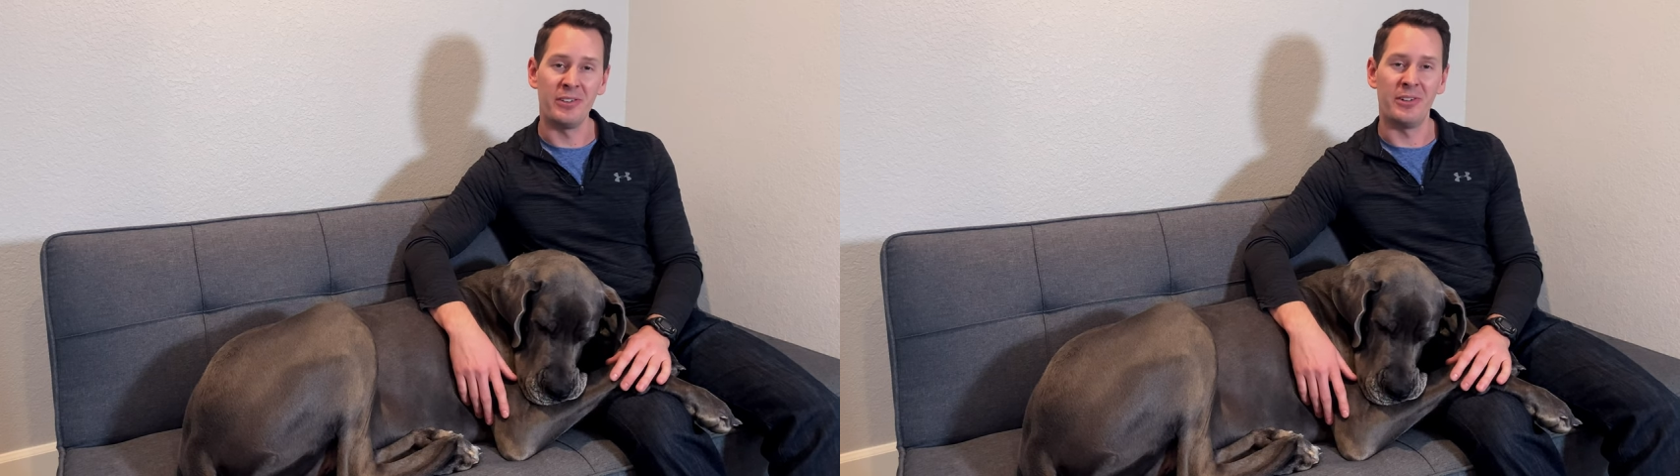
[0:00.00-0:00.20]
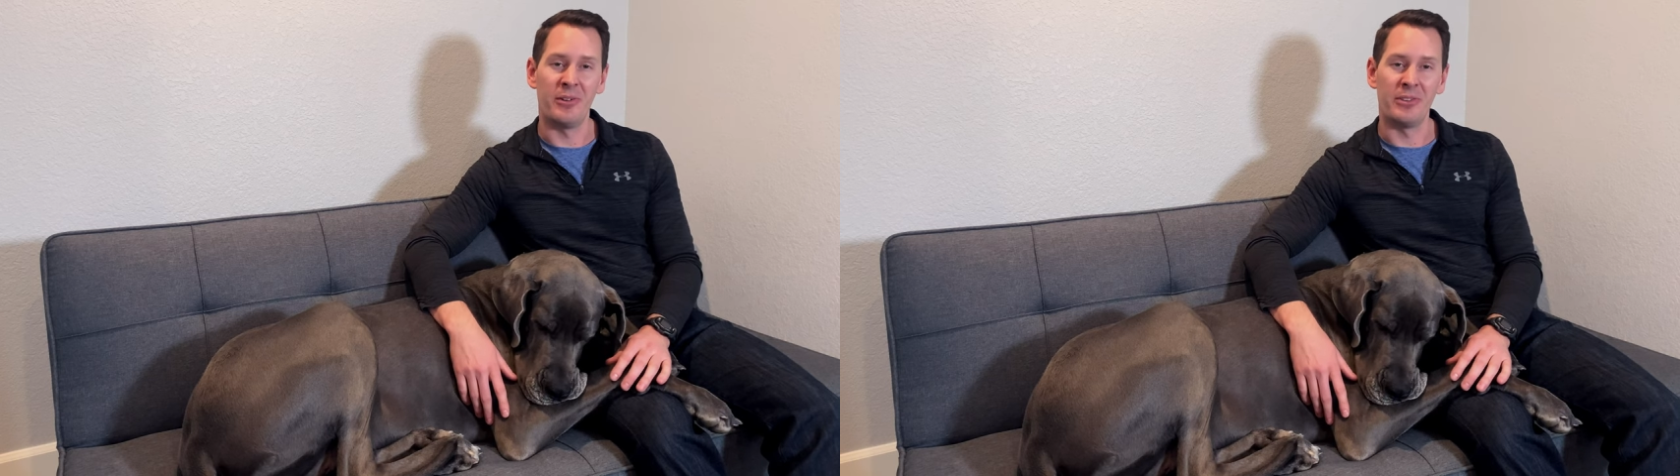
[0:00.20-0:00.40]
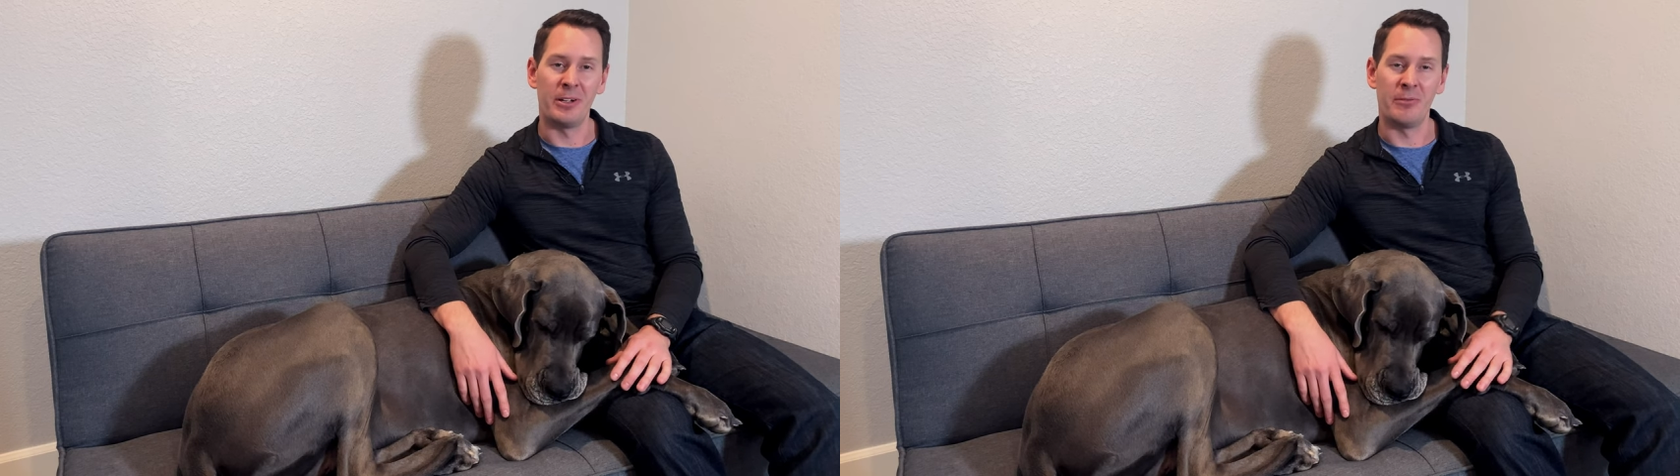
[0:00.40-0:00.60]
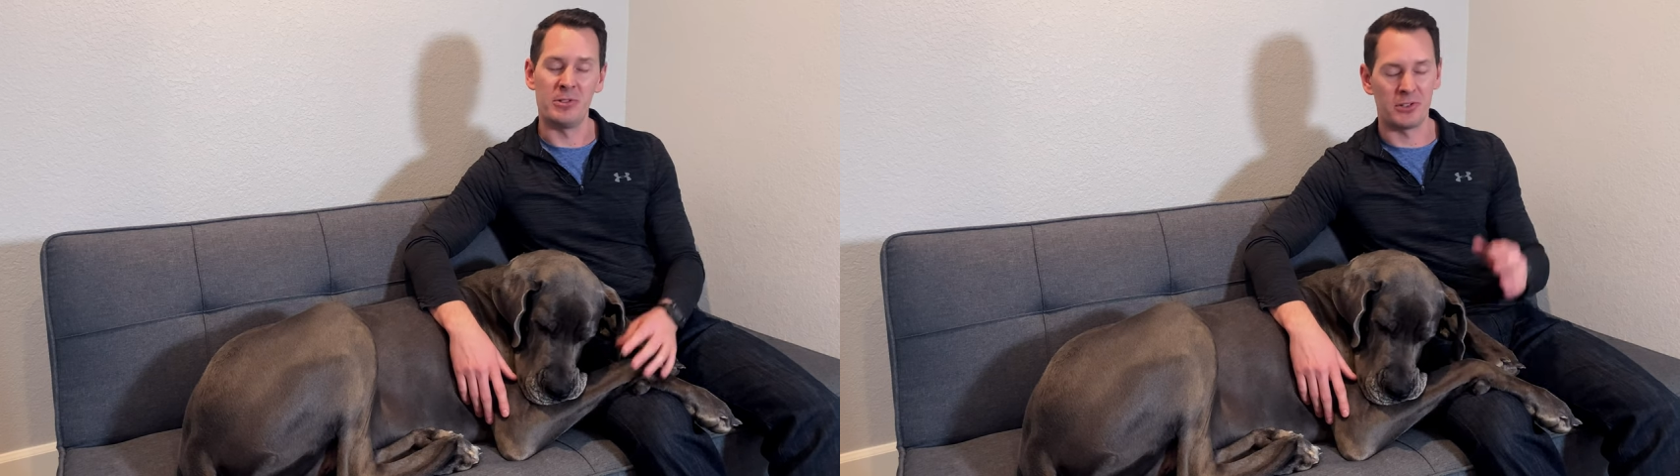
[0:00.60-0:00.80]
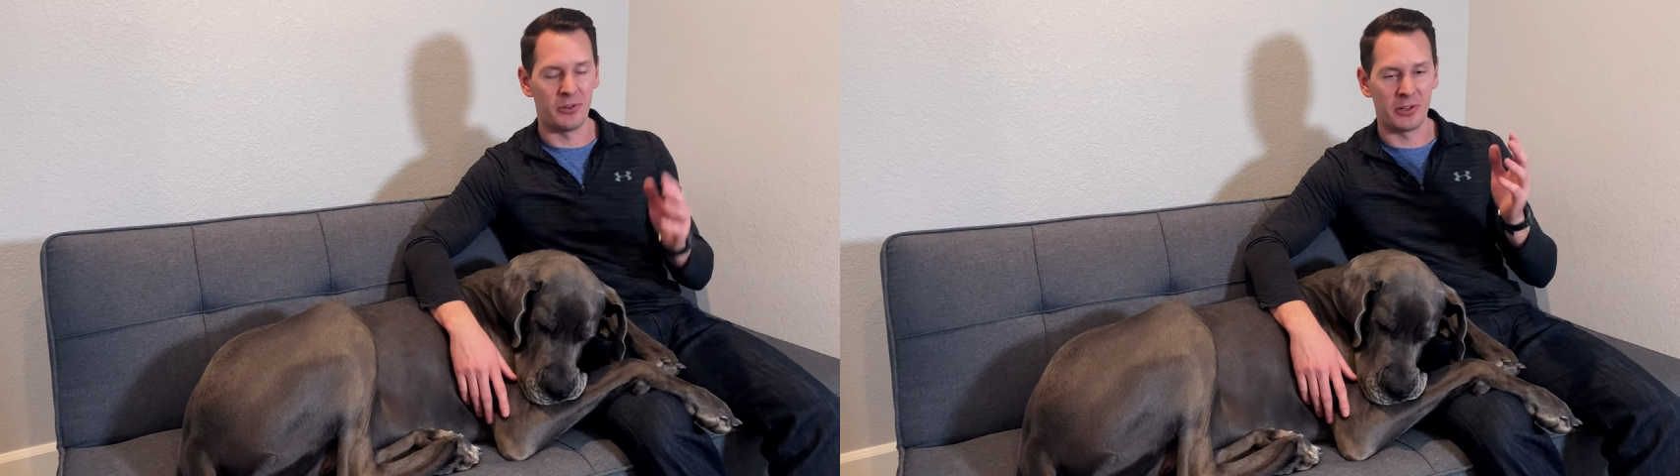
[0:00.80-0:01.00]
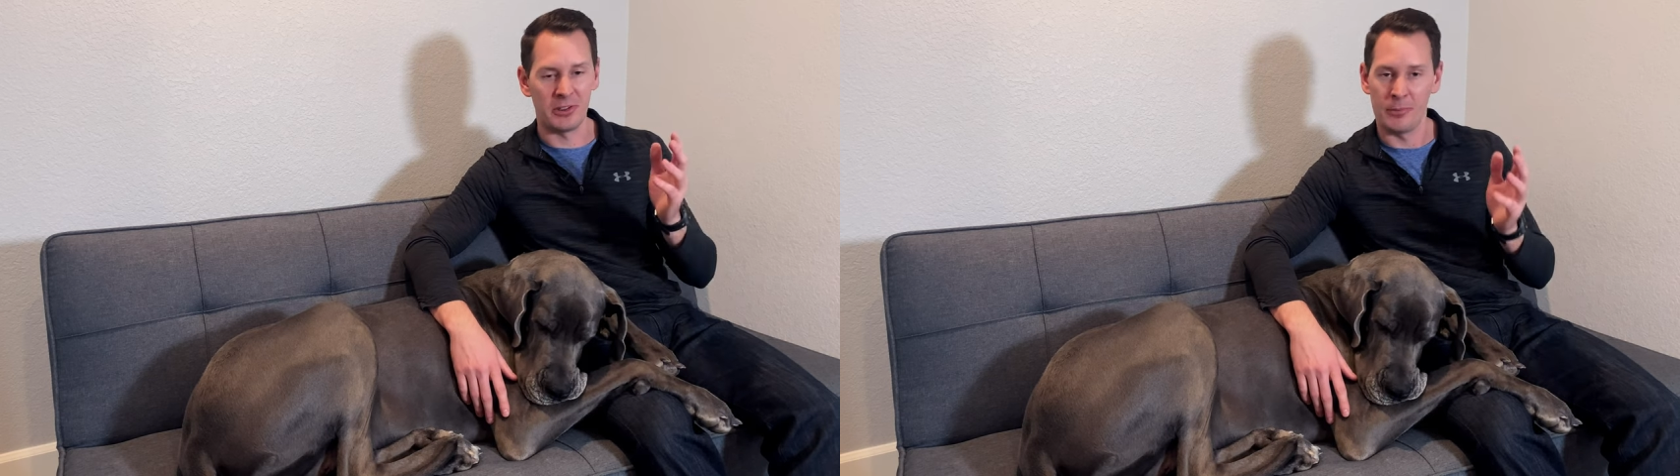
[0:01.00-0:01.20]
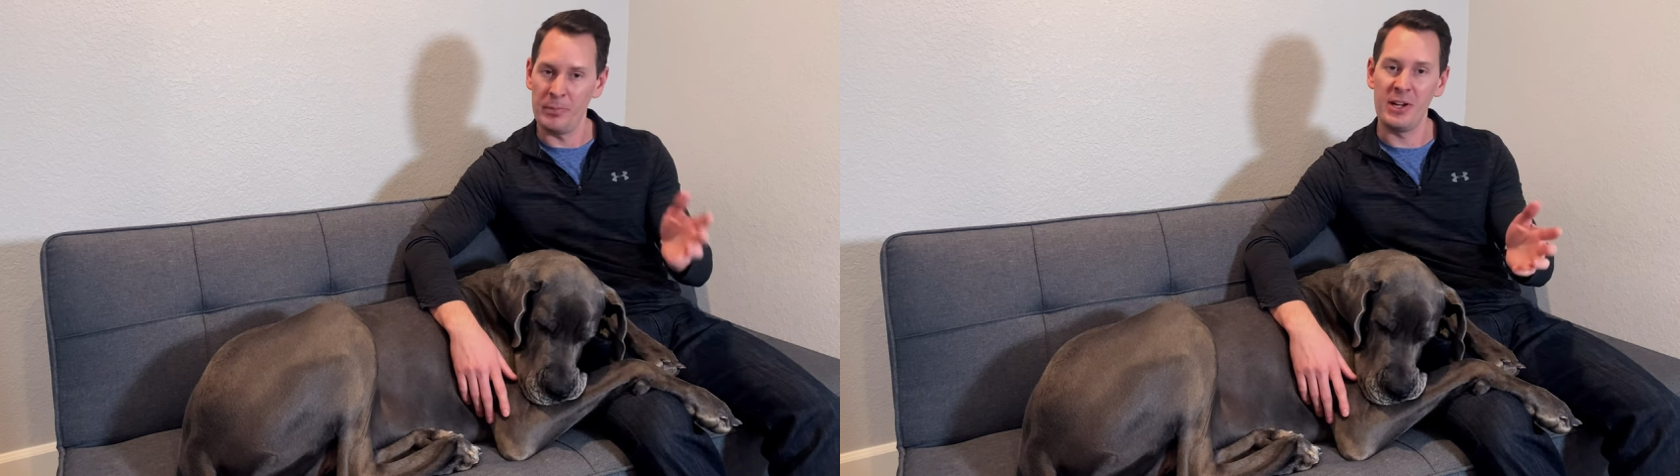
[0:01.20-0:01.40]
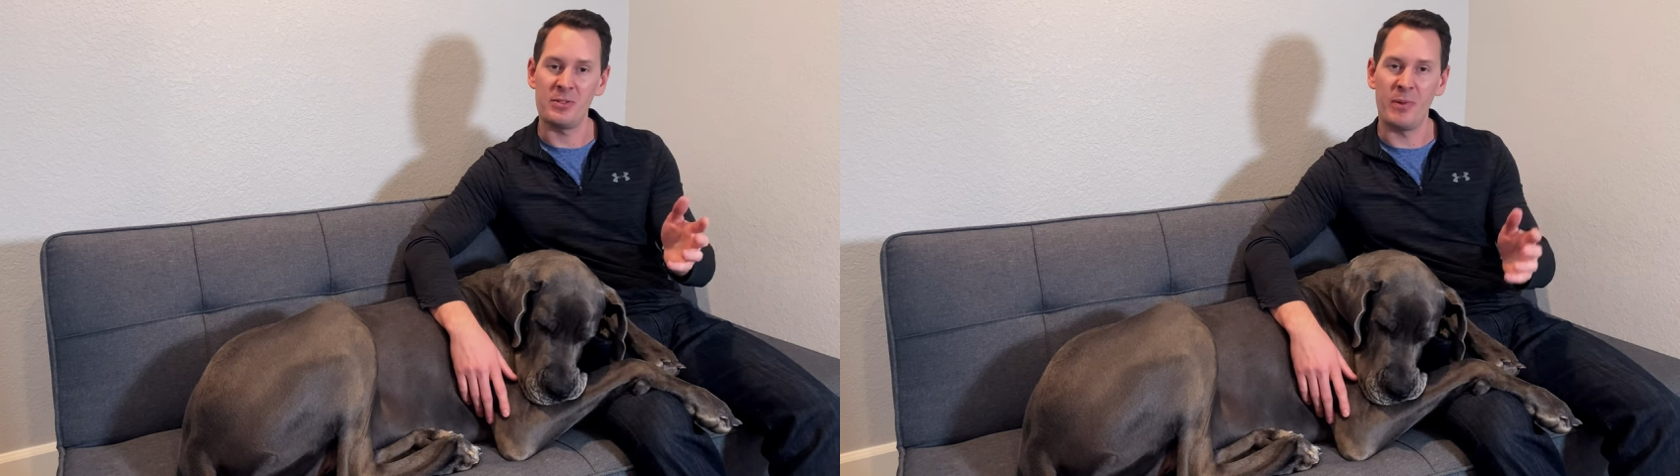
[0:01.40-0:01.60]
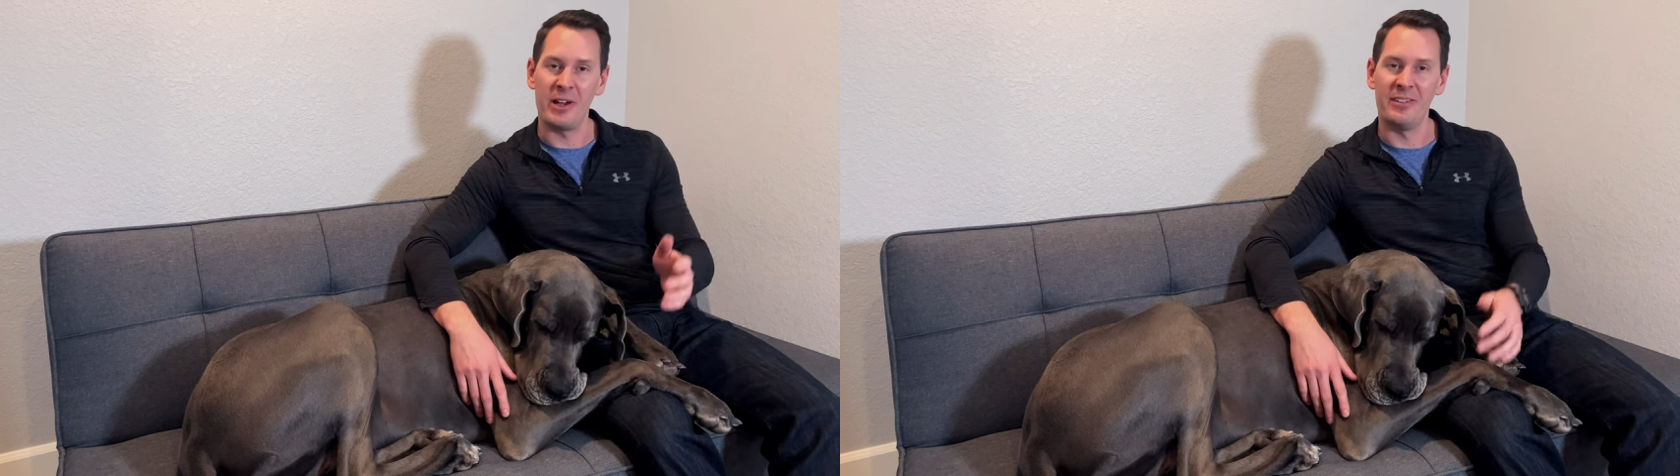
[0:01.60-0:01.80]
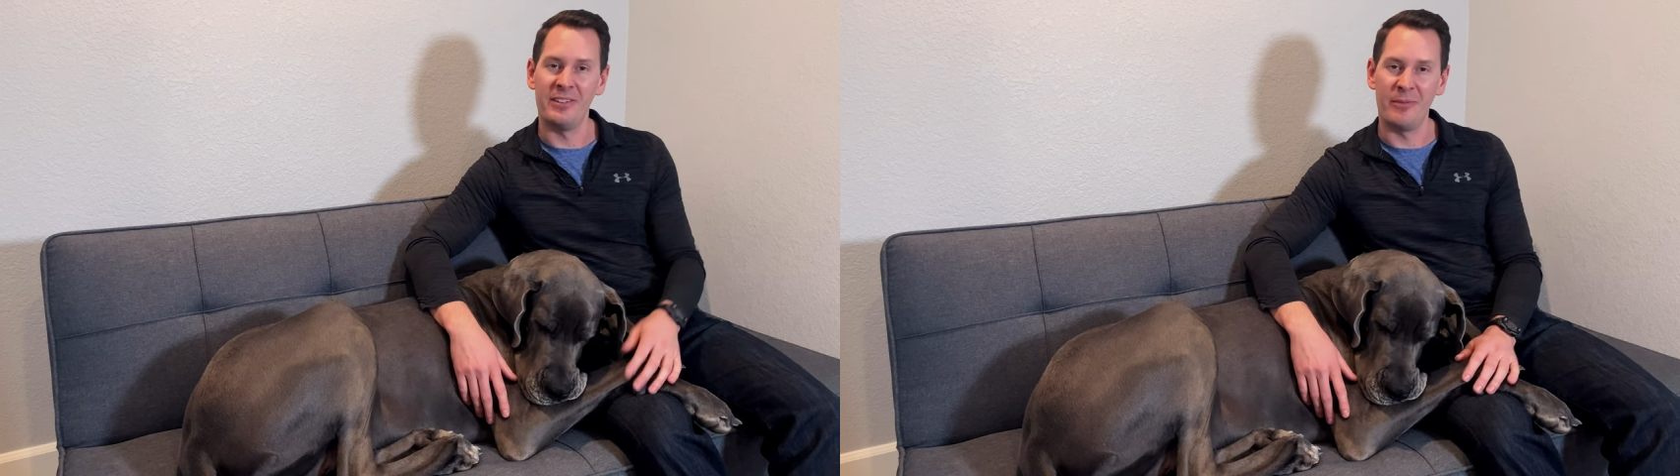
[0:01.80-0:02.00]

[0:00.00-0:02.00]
knowing that if we just look at the baseline